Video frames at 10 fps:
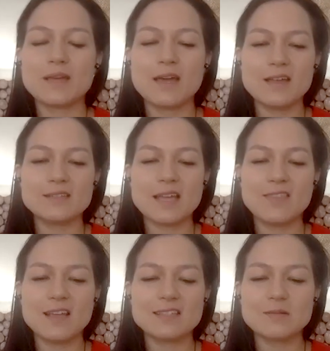because I
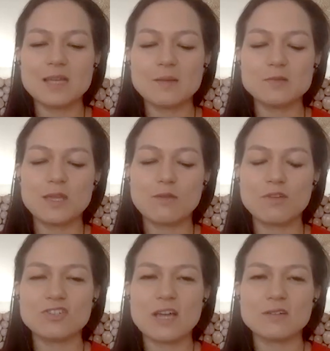think sometimes we can
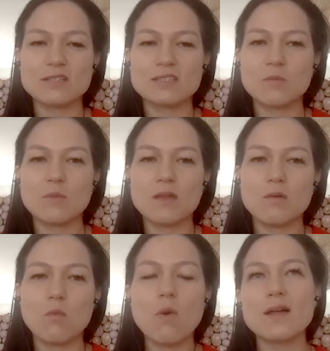reach out to someone
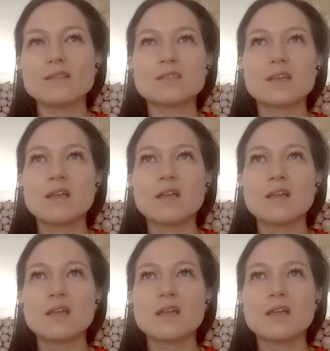once,